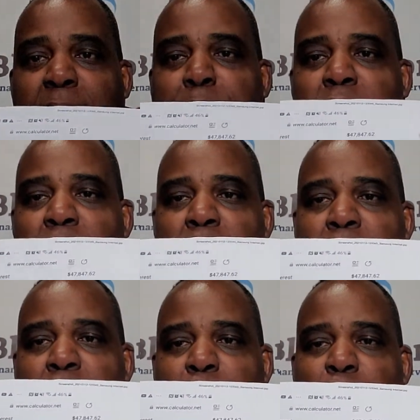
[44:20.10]
blue,
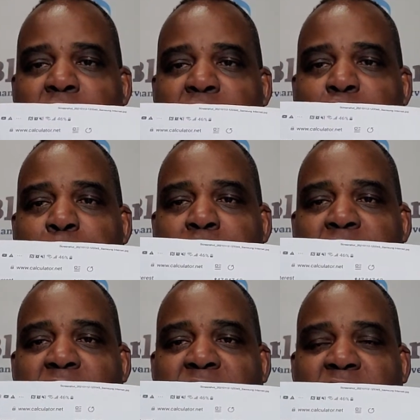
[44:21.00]

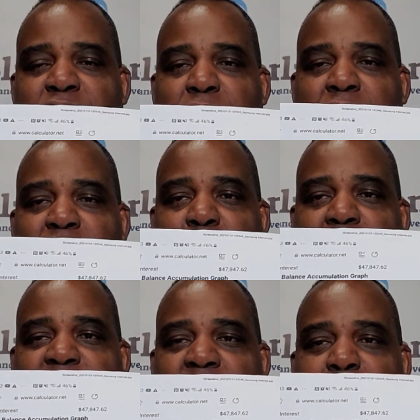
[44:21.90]
22%, that's your initial
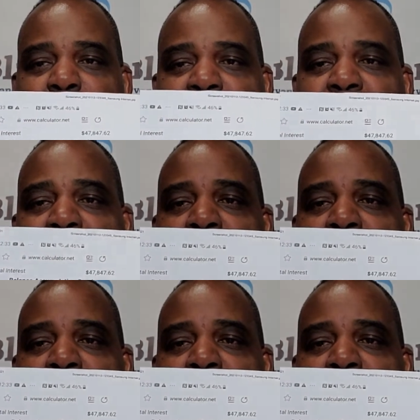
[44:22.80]
investment.